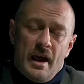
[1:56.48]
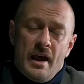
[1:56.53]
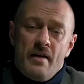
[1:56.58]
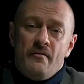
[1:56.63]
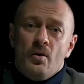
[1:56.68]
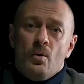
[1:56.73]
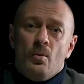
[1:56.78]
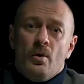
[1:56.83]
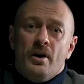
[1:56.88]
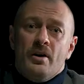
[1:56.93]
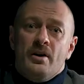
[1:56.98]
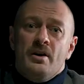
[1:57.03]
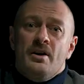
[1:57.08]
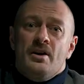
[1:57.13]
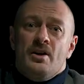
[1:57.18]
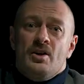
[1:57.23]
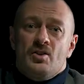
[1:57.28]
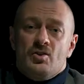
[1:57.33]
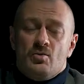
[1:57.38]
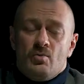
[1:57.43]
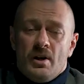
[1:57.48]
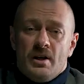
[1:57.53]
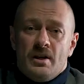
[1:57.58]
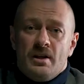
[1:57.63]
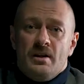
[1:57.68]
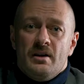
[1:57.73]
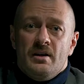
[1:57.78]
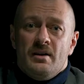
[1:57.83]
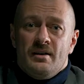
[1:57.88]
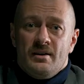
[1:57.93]
Everyone is
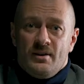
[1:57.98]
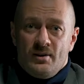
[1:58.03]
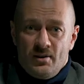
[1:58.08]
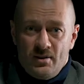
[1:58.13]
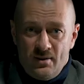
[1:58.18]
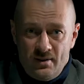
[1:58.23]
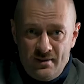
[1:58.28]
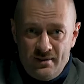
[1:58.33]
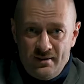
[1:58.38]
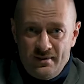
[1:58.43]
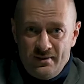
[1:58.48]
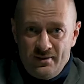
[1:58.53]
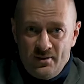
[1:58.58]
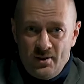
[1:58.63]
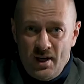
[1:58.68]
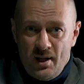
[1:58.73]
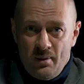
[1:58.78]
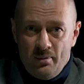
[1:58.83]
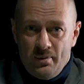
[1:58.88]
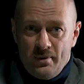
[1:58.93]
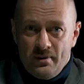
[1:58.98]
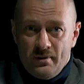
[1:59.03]
ready to help.